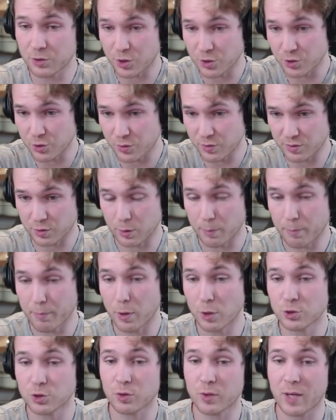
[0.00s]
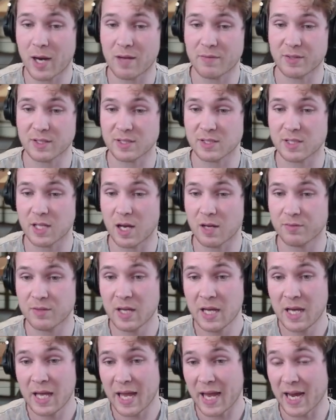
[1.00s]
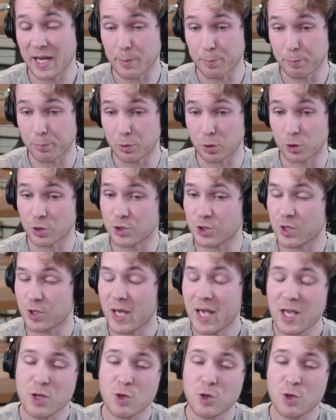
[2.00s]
You can do this little motion graphic stuff and it blurs you.